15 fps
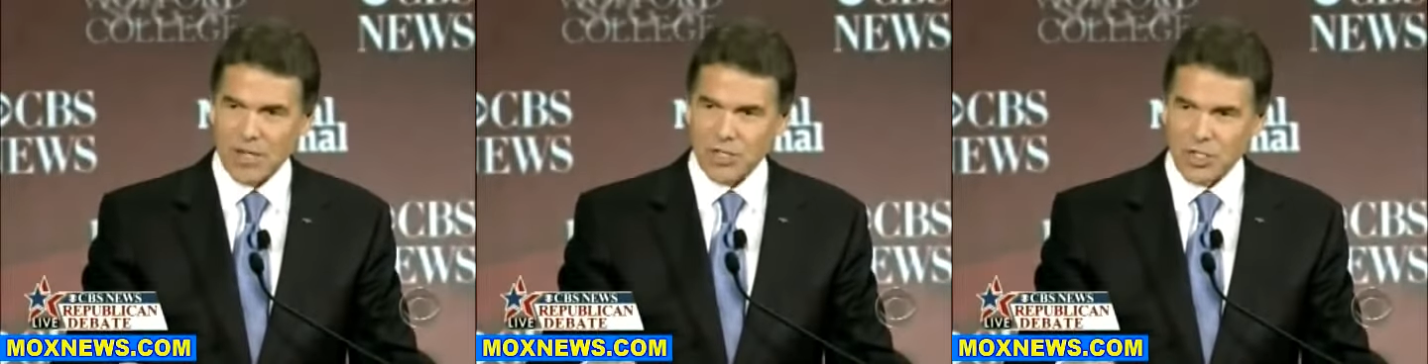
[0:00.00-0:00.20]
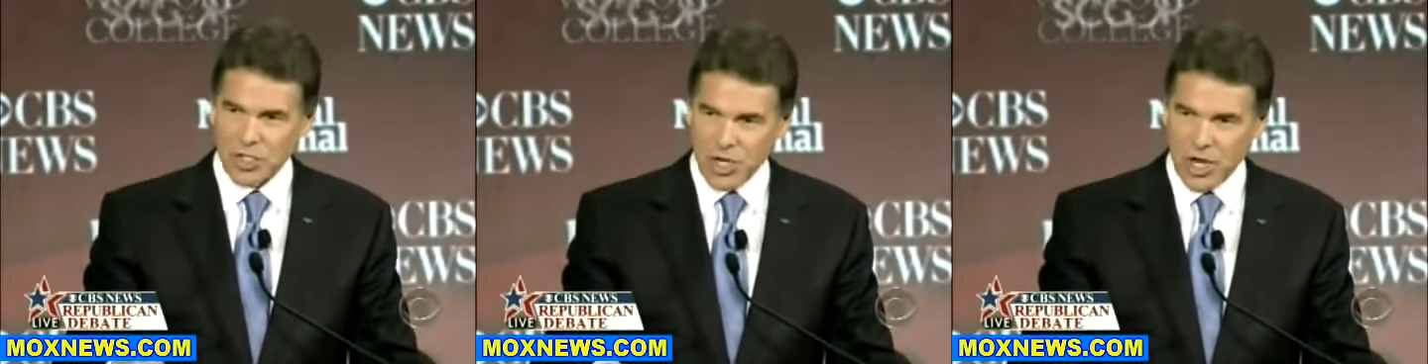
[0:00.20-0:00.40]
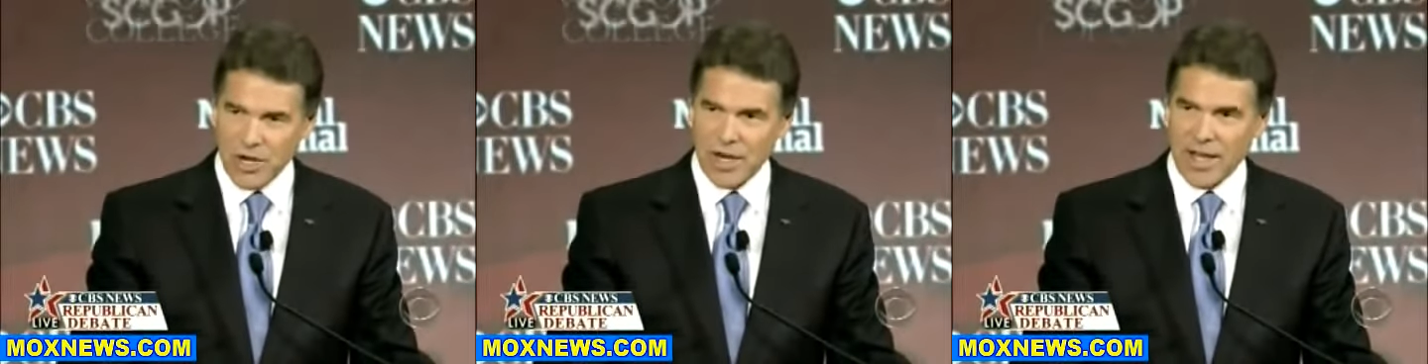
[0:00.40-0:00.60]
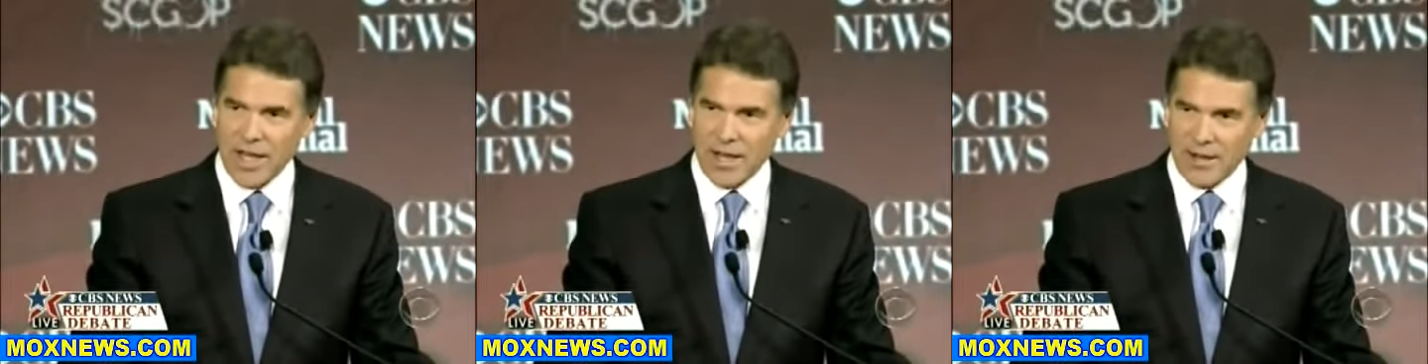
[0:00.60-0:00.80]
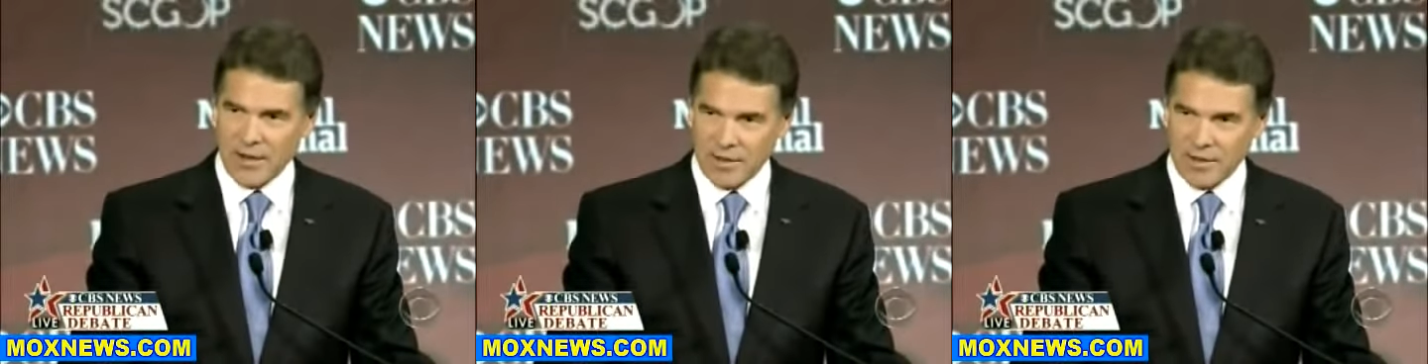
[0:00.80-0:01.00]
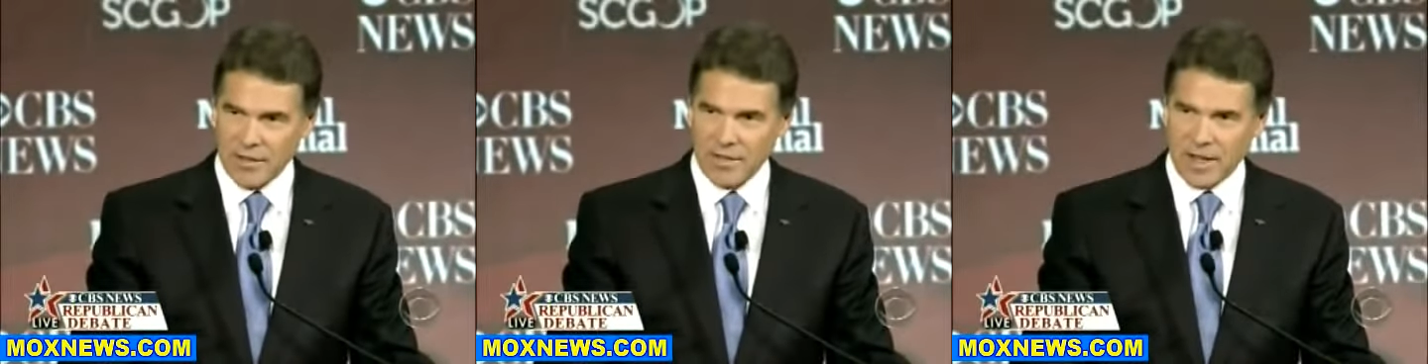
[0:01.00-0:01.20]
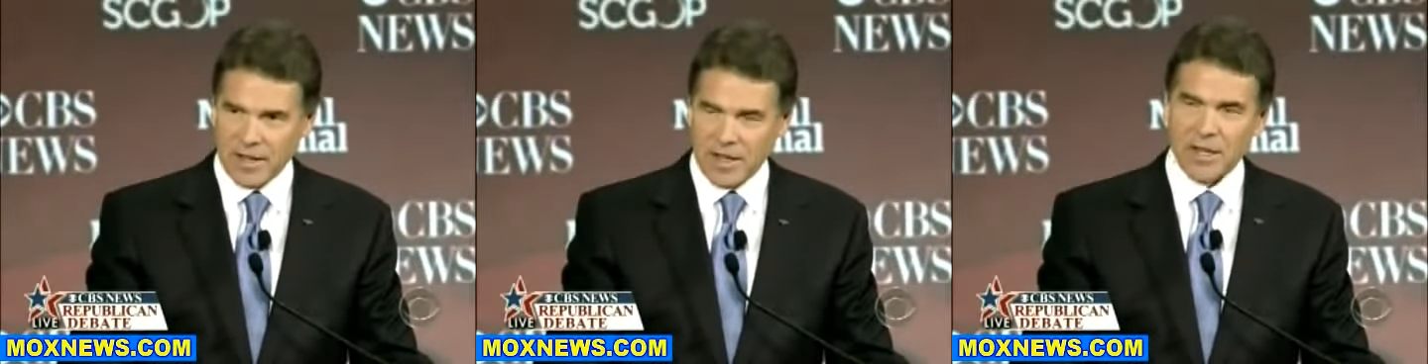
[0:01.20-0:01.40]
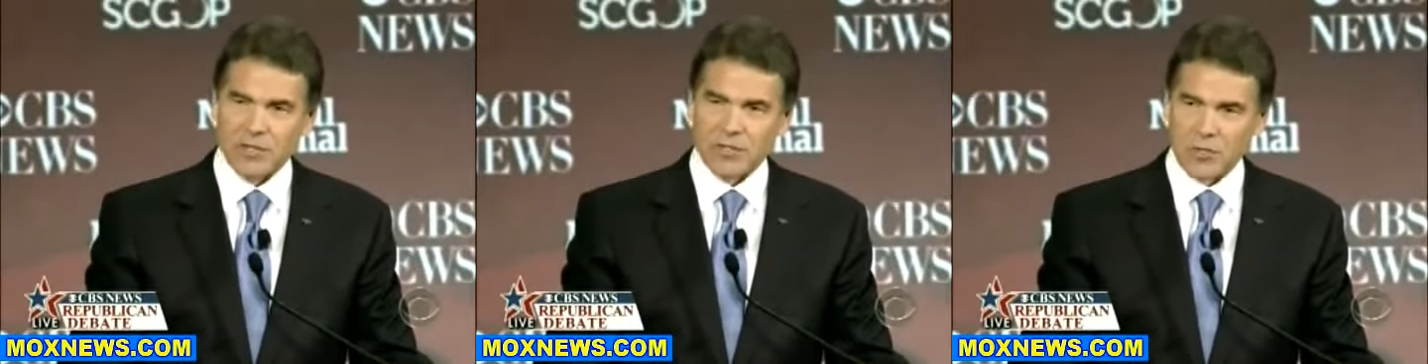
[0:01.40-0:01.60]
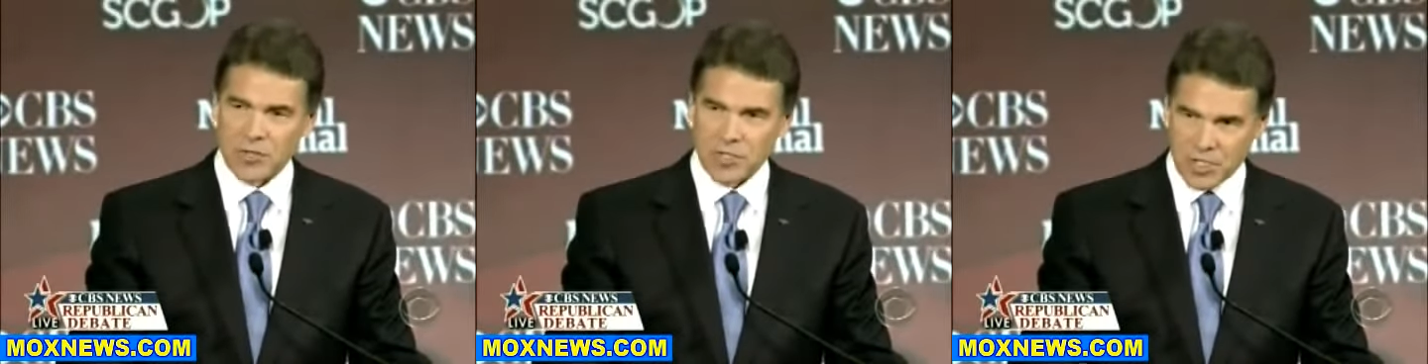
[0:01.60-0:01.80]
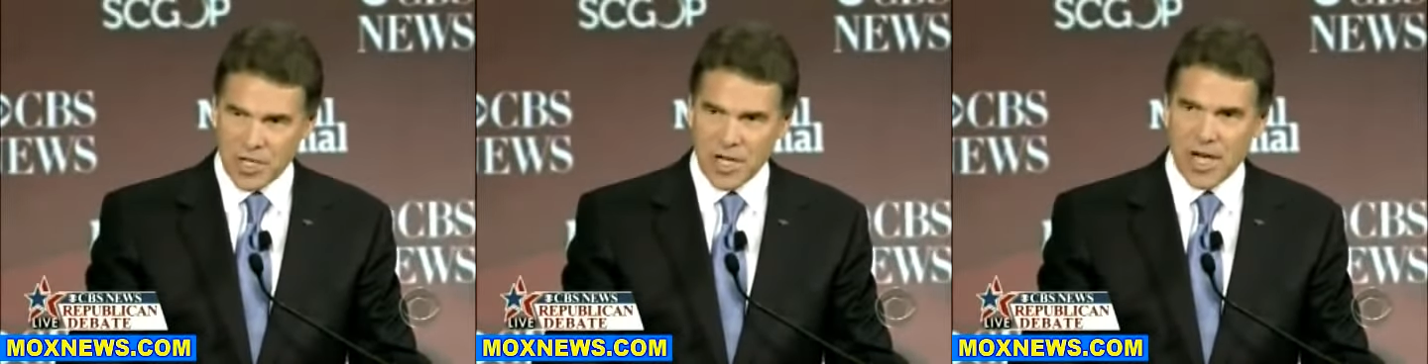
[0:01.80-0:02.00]
and shut down that
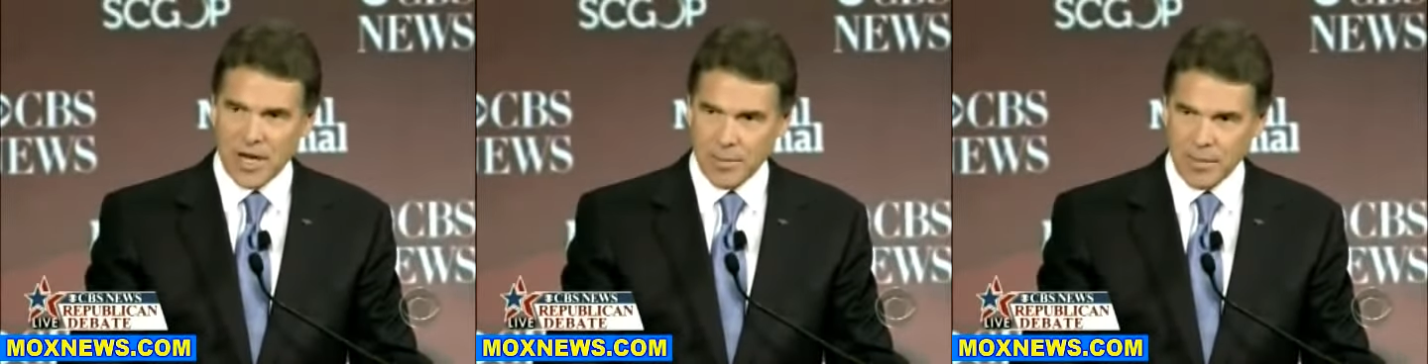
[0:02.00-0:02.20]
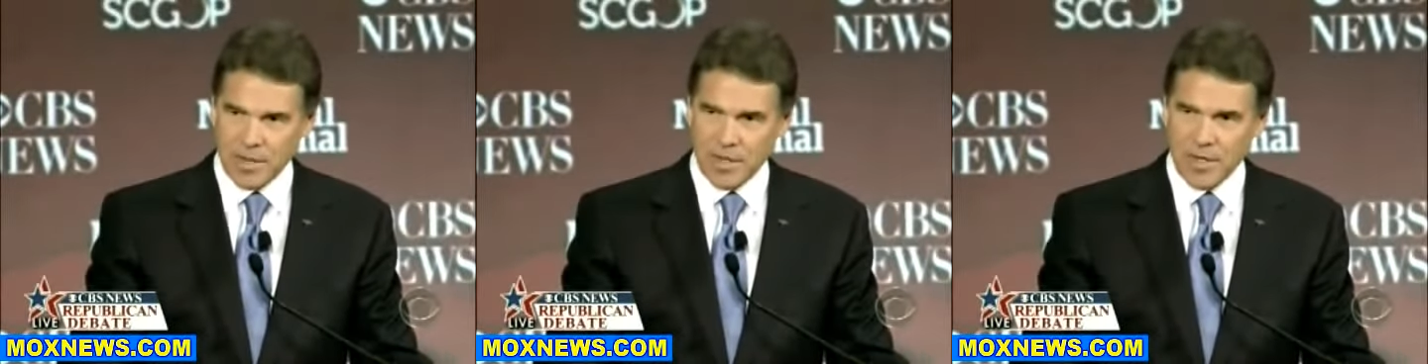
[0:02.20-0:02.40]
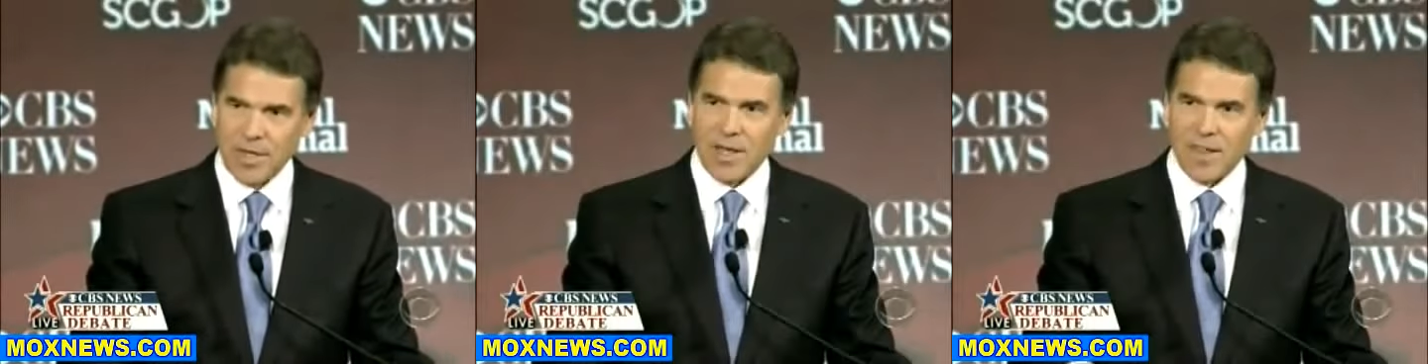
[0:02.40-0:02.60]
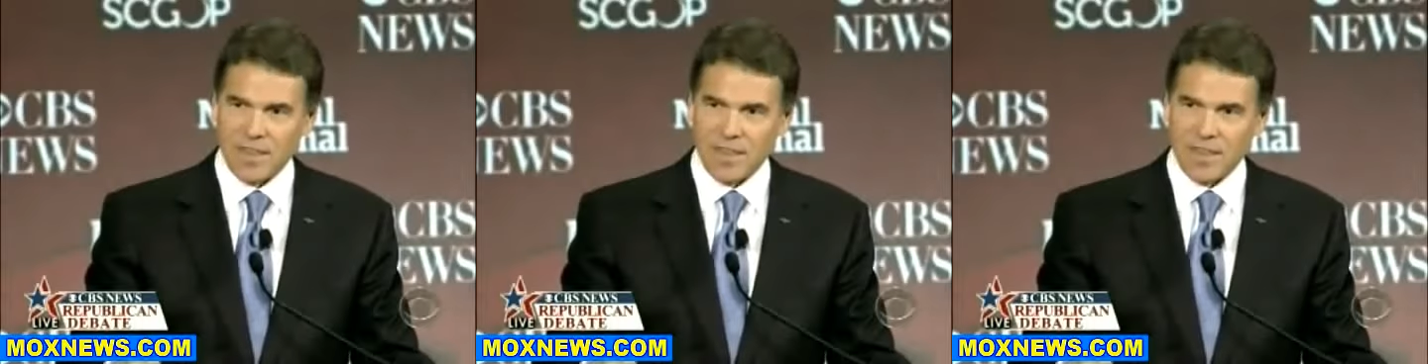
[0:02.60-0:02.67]
country's economy.